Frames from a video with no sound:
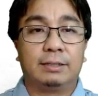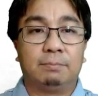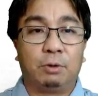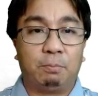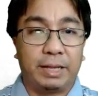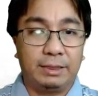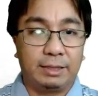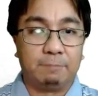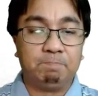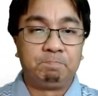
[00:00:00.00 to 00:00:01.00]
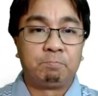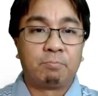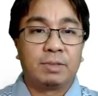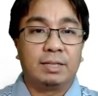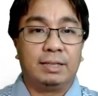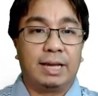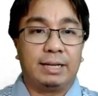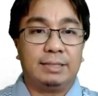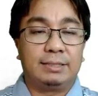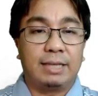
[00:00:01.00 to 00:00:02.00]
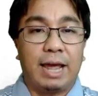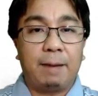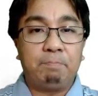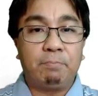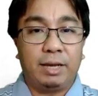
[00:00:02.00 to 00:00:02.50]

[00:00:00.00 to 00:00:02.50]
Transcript: momentum, that is ma